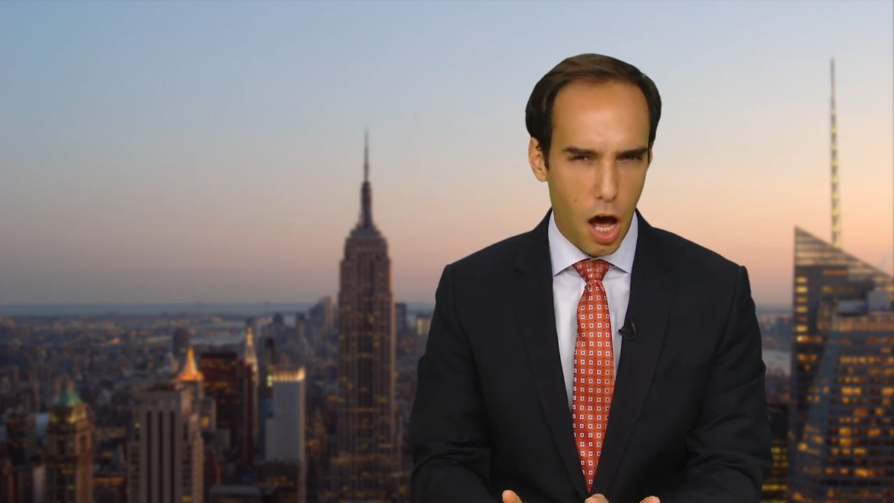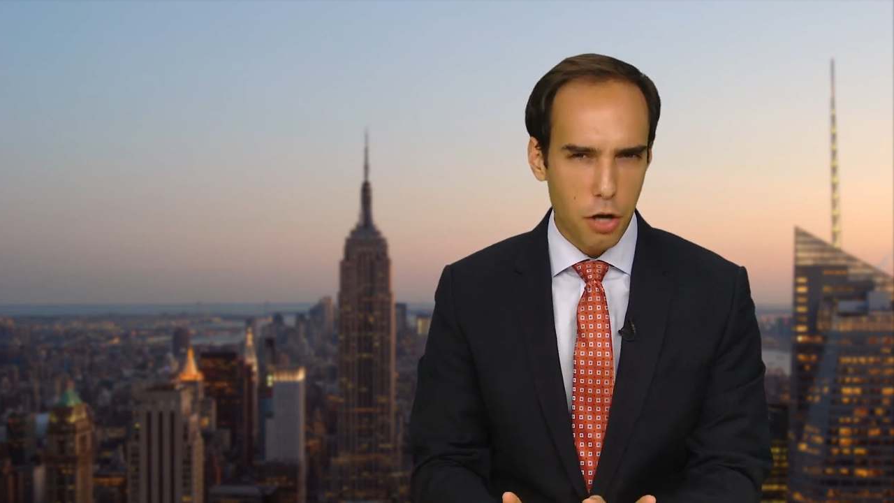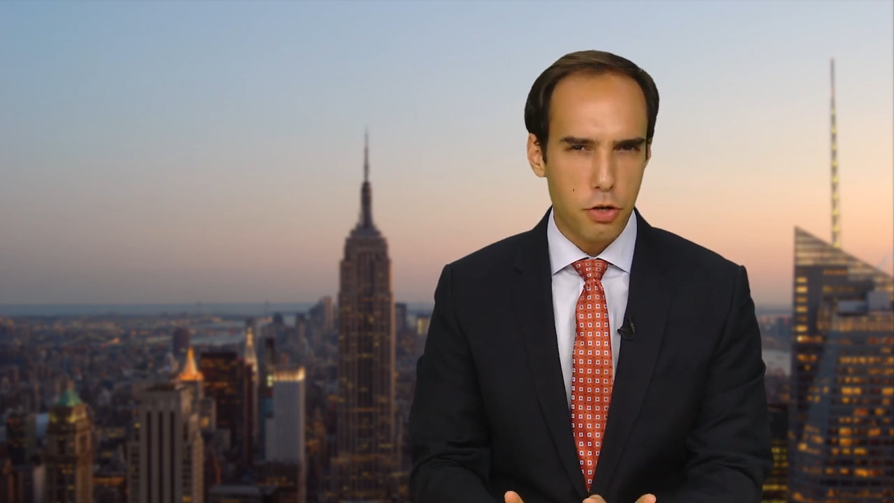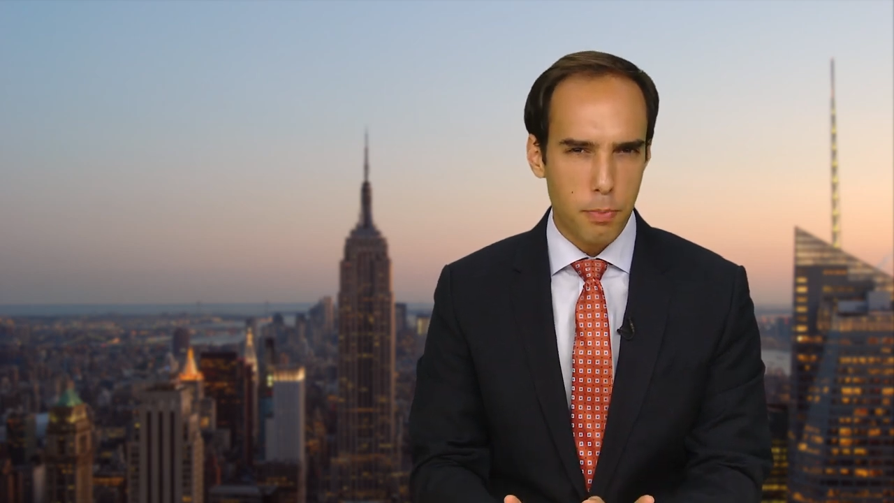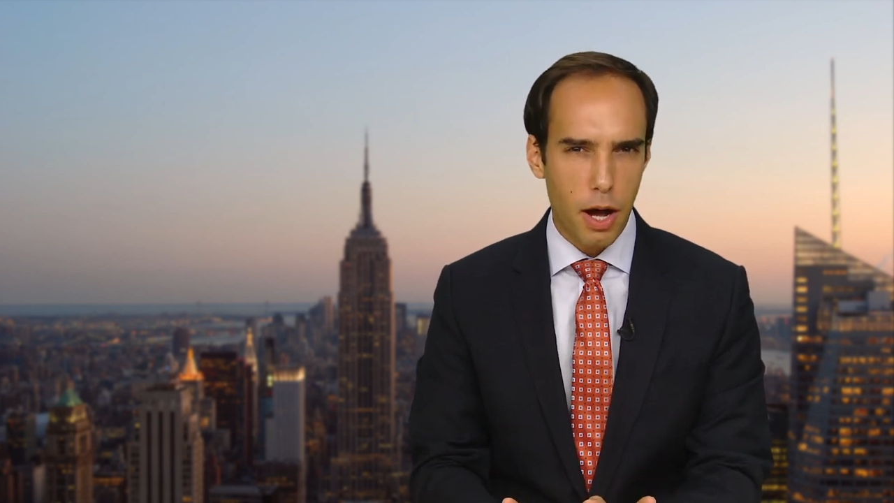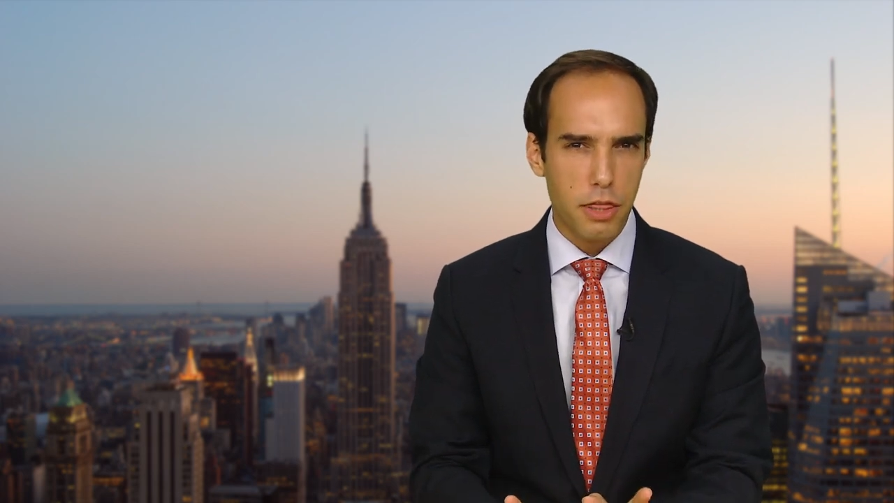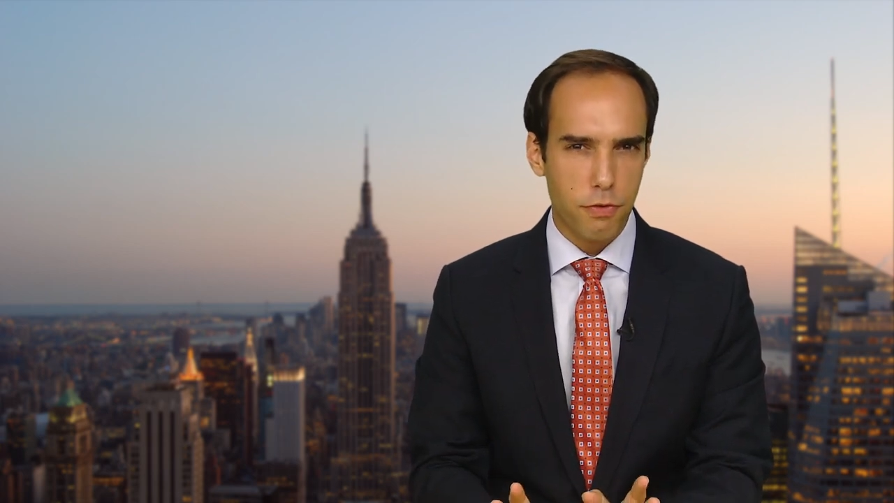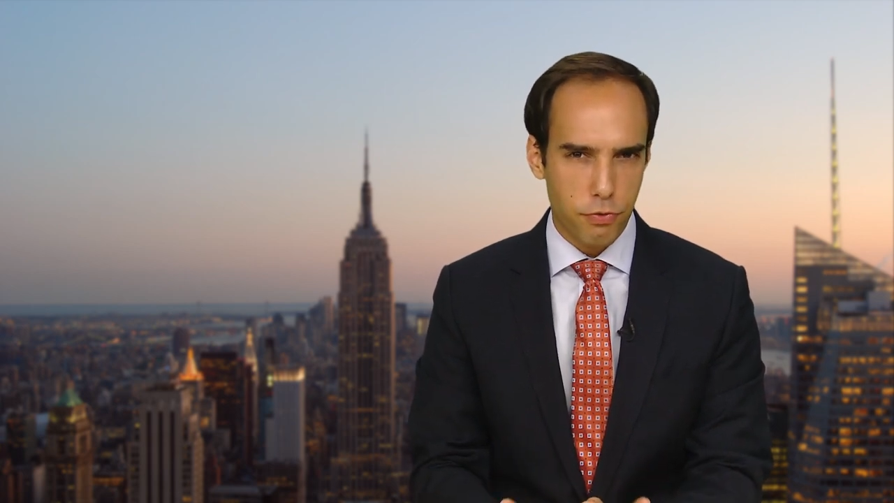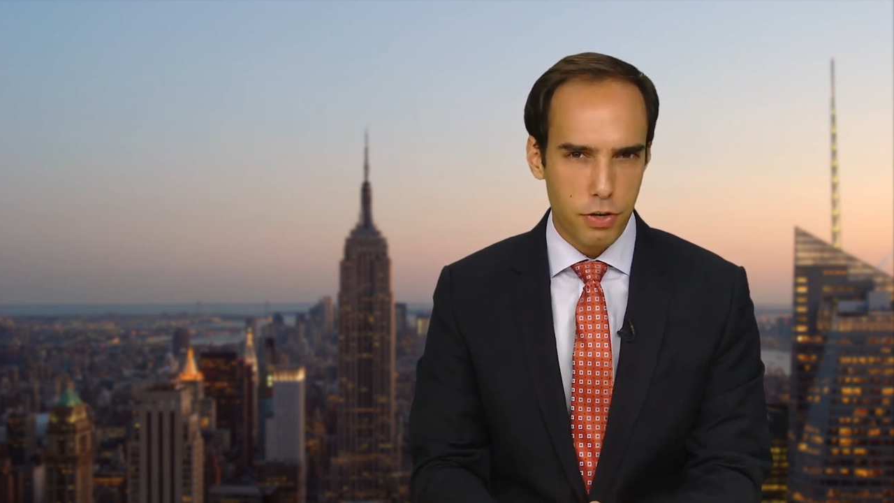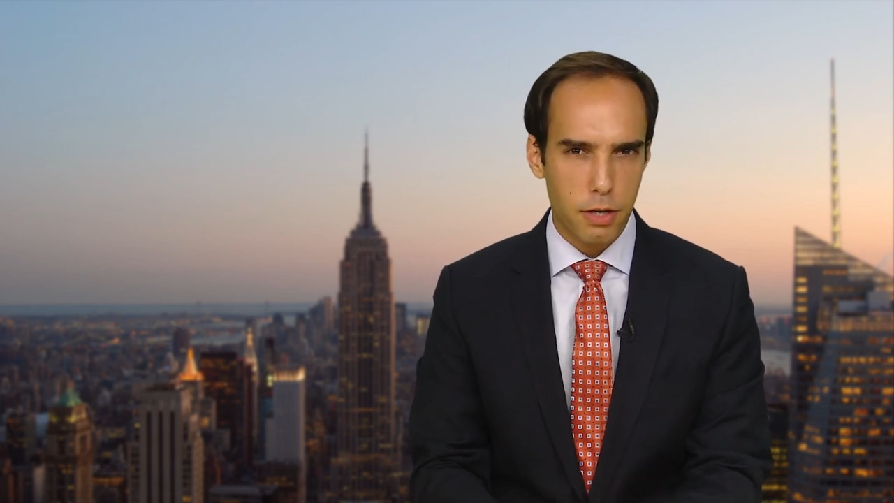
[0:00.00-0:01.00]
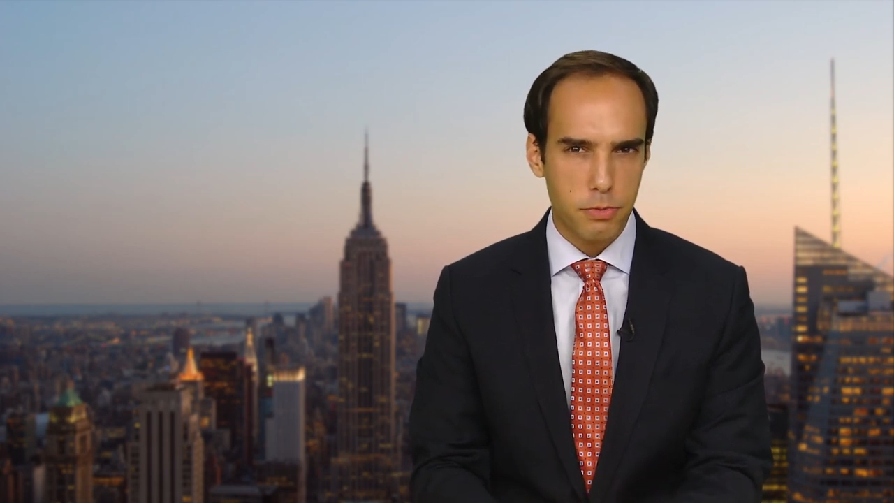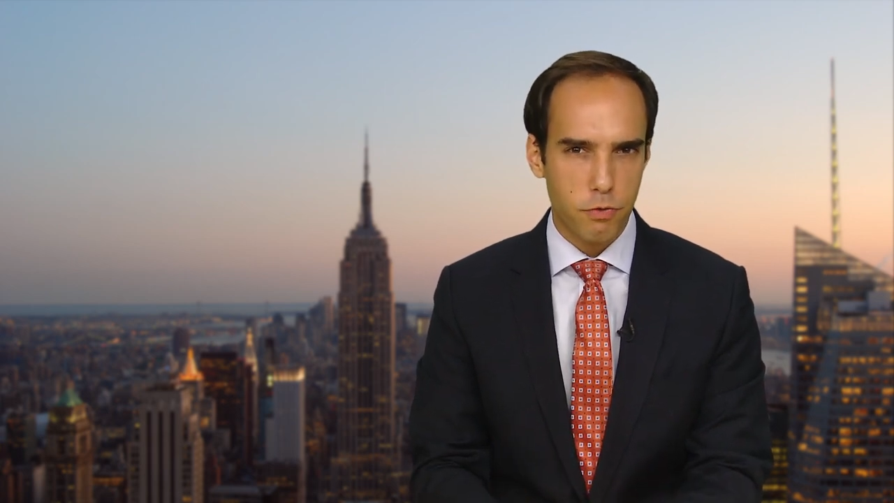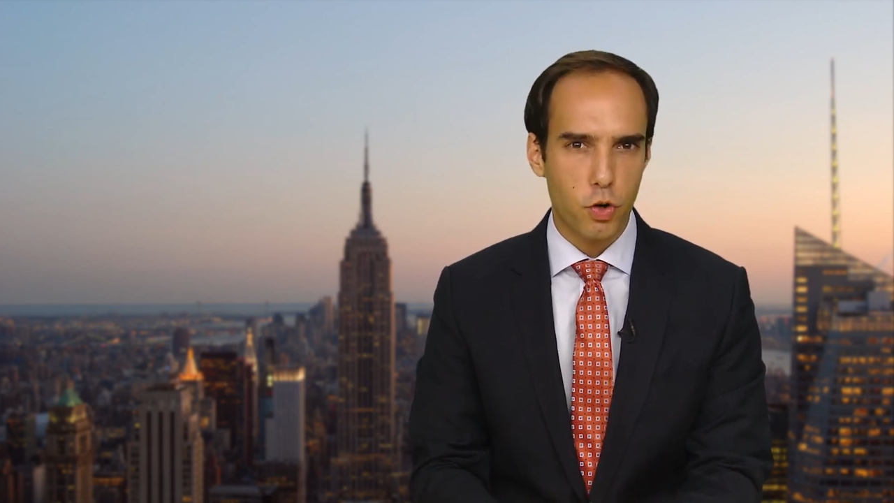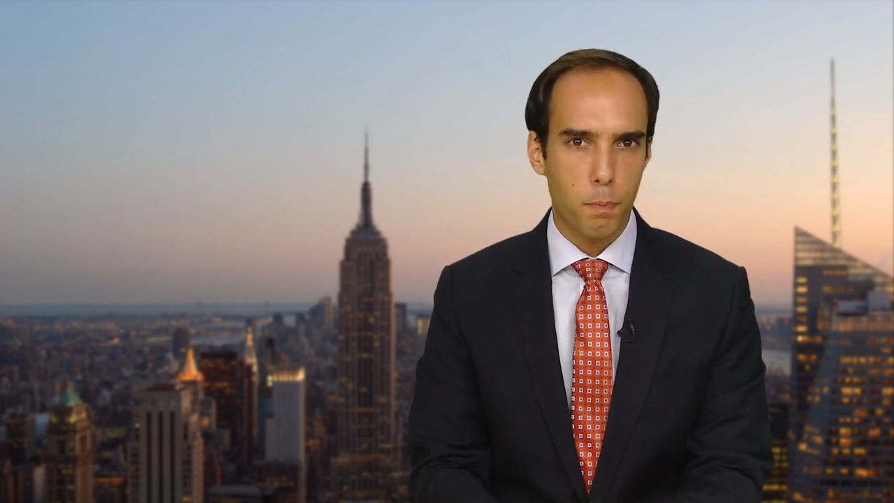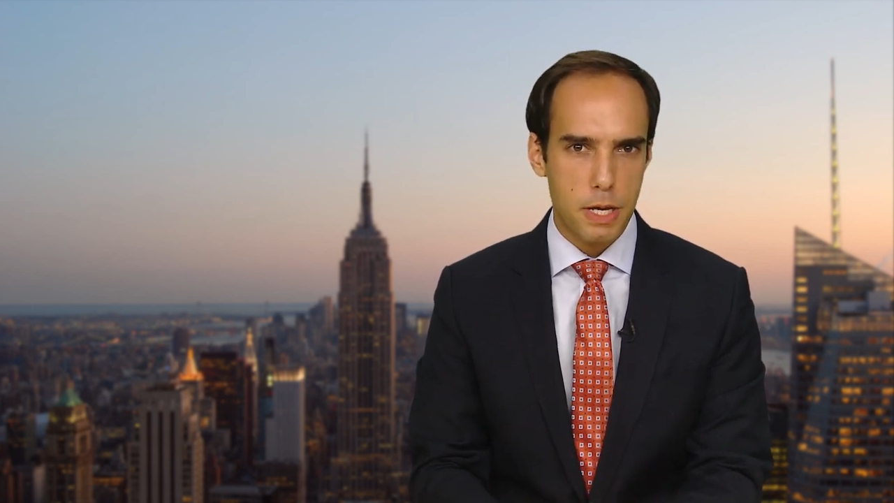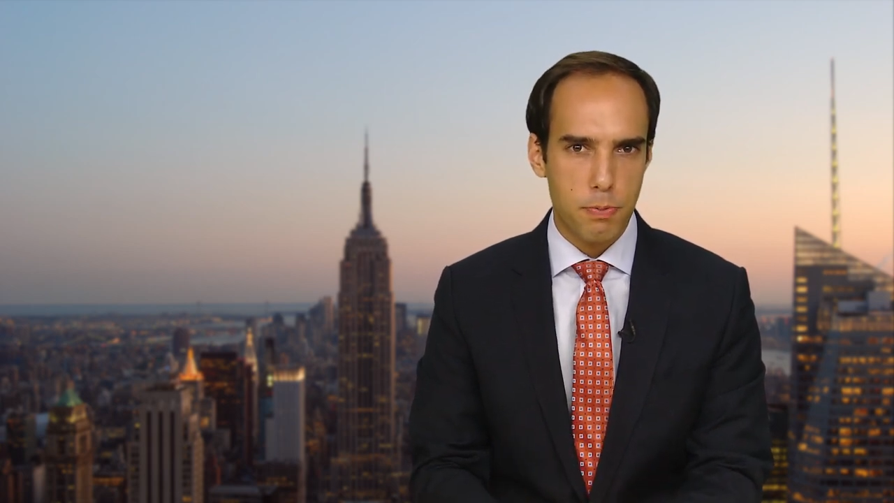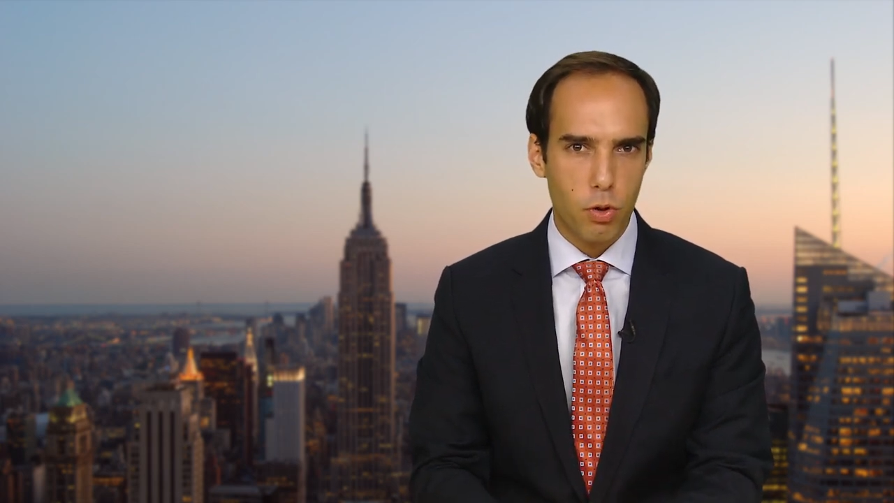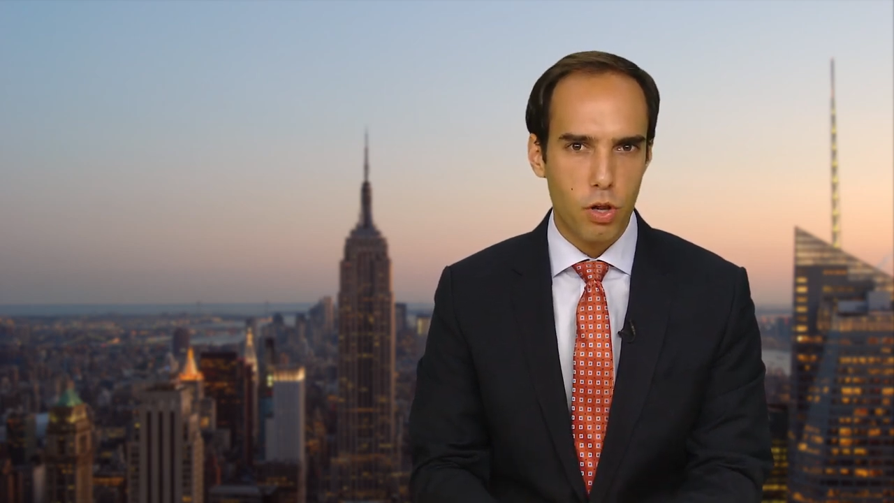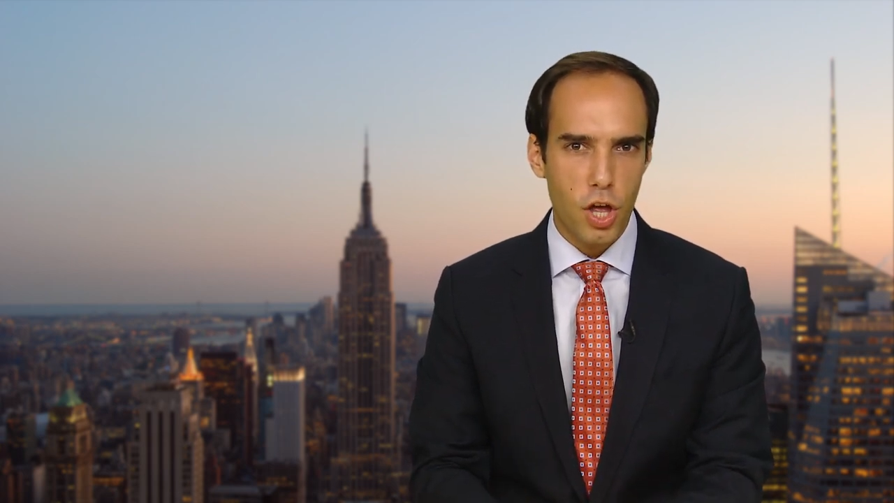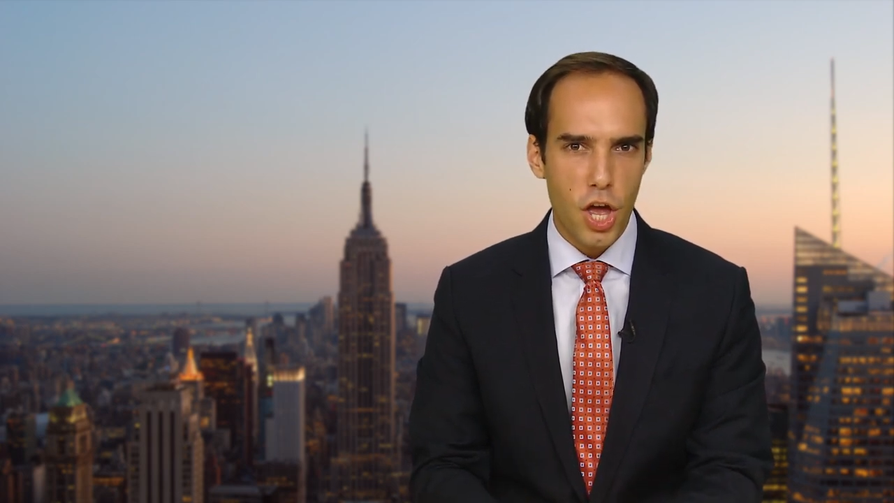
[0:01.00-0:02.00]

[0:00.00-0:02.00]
undermine the freedoms of your people,